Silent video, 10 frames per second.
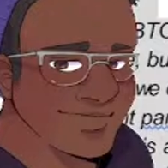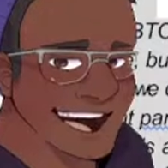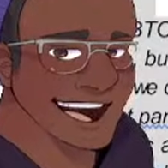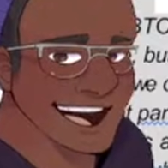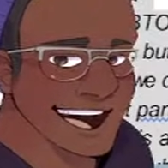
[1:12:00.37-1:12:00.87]

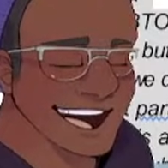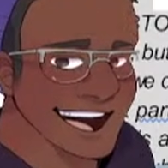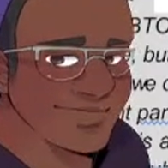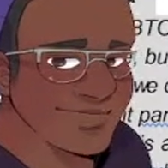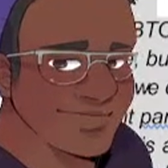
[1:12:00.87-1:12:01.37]
right?
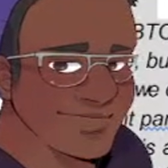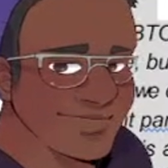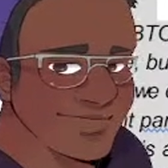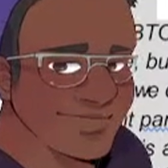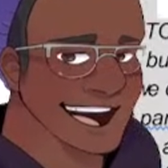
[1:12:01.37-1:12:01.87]

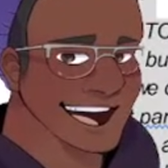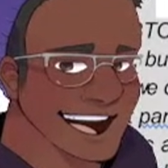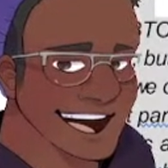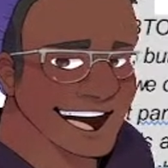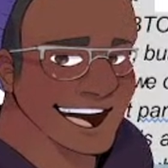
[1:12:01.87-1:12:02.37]

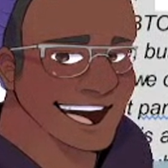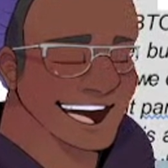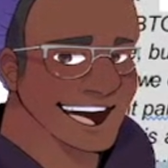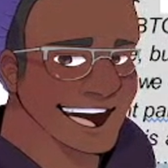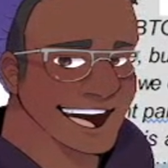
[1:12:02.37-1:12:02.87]
Amazon still gives
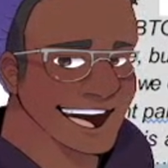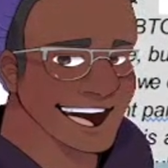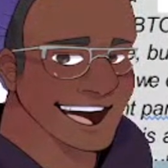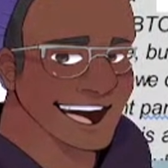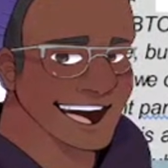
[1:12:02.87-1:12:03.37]
me same-day
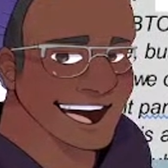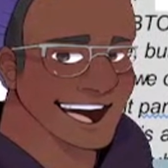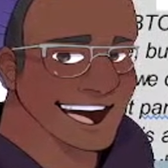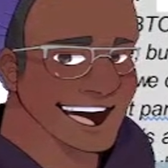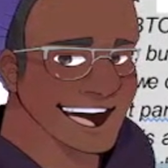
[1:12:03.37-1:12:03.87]
packages. I
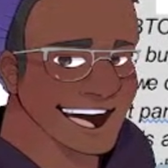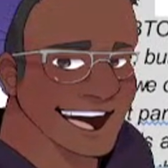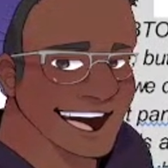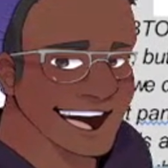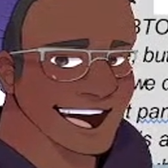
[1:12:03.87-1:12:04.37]
don't use it
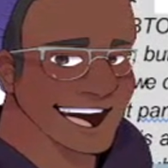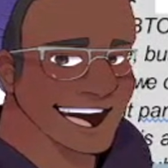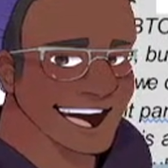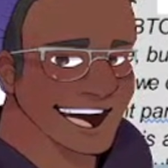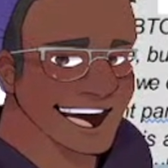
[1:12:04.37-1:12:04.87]
because it's bad for
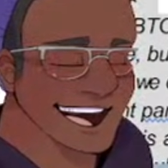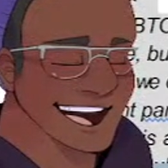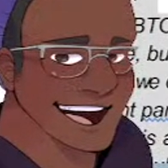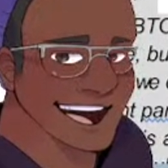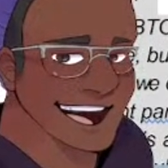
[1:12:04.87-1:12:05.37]
the environment
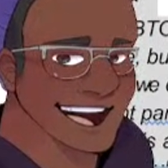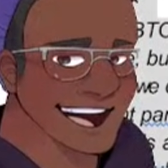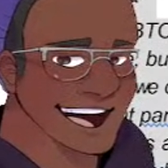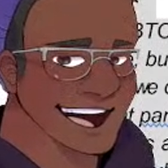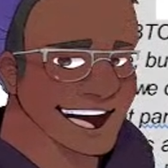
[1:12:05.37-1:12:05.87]
and bad for
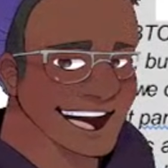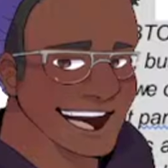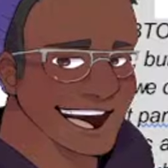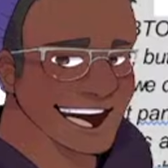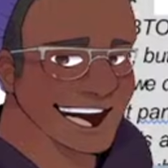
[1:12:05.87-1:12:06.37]
people, but
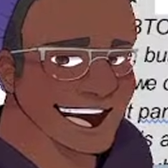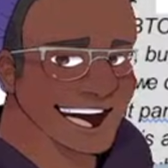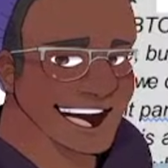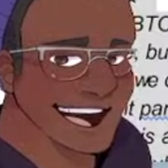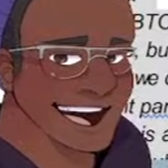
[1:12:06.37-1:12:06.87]
yeah,
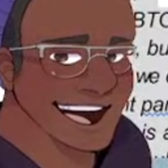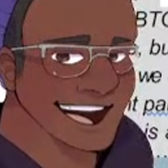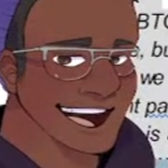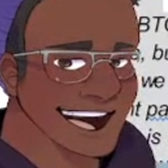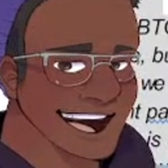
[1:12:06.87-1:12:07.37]
it is a
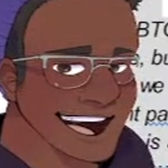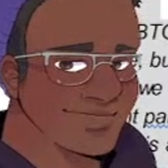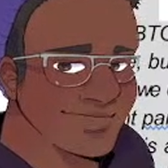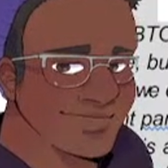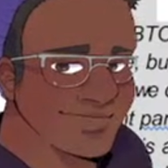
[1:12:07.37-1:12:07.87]
thing.
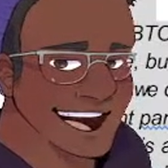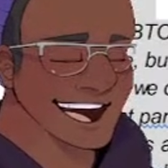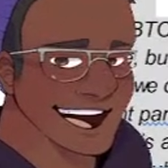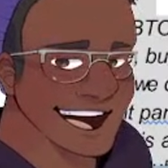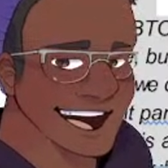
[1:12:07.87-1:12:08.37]
But,